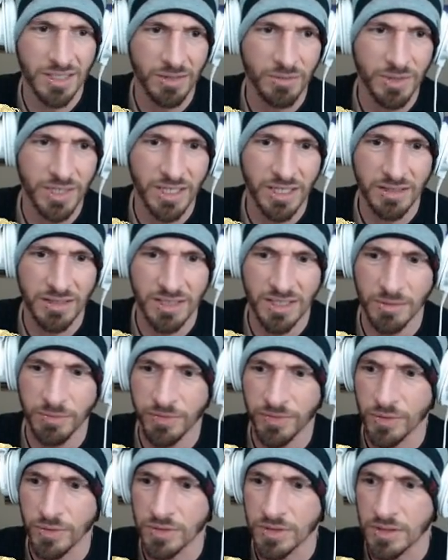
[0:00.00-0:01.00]
we gotta keep
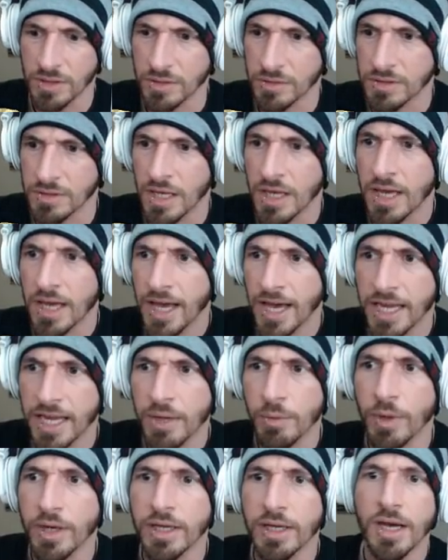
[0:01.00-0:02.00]
fusing those.
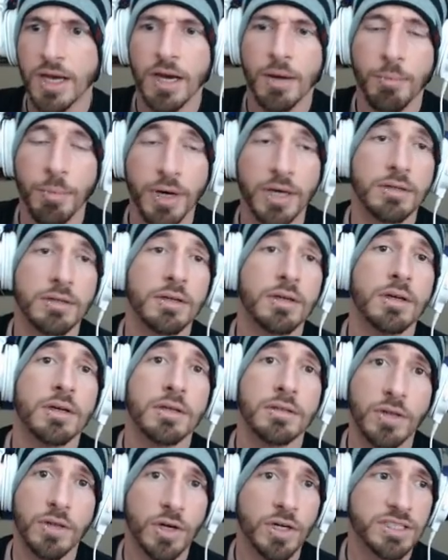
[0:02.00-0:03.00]
Anyway, but
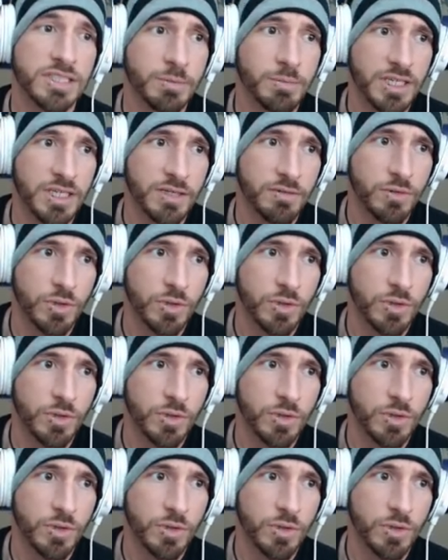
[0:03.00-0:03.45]
there are some that give you